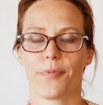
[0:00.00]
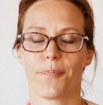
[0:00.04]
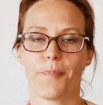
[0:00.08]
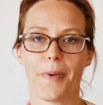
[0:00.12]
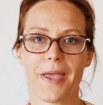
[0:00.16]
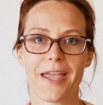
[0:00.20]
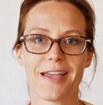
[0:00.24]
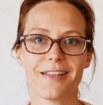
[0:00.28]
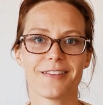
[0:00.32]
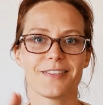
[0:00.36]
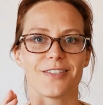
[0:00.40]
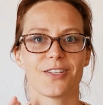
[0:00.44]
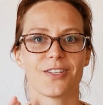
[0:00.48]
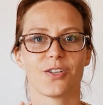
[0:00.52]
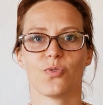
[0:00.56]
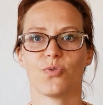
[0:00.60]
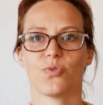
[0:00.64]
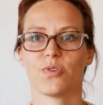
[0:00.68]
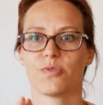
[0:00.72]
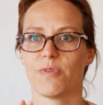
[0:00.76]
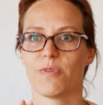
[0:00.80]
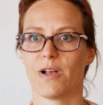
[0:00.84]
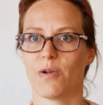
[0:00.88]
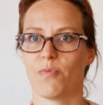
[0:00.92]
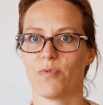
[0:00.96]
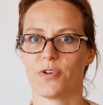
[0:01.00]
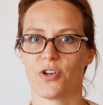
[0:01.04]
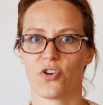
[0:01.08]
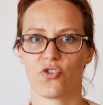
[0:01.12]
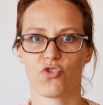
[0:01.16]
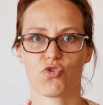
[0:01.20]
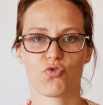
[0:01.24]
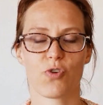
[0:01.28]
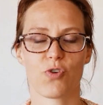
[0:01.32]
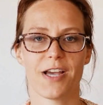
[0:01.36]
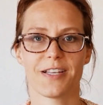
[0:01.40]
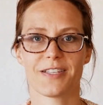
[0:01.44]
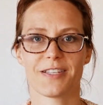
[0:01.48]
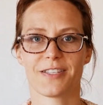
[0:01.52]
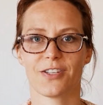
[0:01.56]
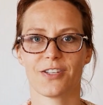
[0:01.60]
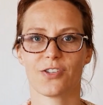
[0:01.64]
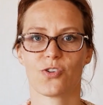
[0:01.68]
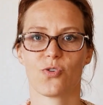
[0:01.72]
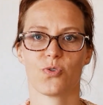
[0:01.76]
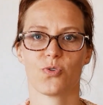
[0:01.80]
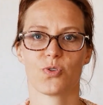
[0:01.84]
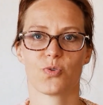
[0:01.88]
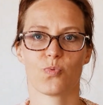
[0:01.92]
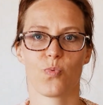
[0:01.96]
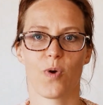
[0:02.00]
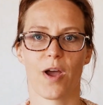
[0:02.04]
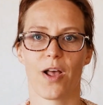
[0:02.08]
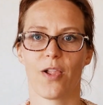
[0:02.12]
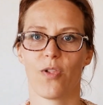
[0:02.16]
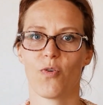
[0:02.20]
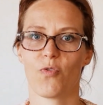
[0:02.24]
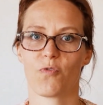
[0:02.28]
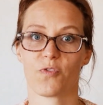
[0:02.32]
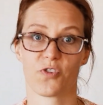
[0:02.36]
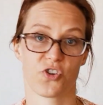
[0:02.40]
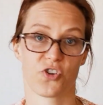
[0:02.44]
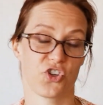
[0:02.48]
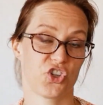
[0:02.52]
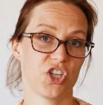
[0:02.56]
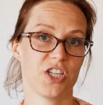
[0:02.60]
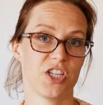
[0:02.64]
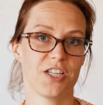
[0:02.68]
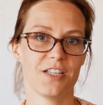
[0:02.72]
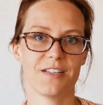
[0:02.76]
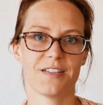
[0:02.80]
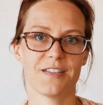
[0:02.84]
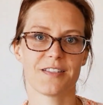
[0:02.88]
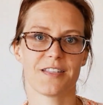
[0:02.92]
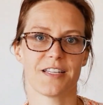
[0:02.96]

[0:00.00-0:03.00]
pants, it goes well with a dress, it goes well over jeans,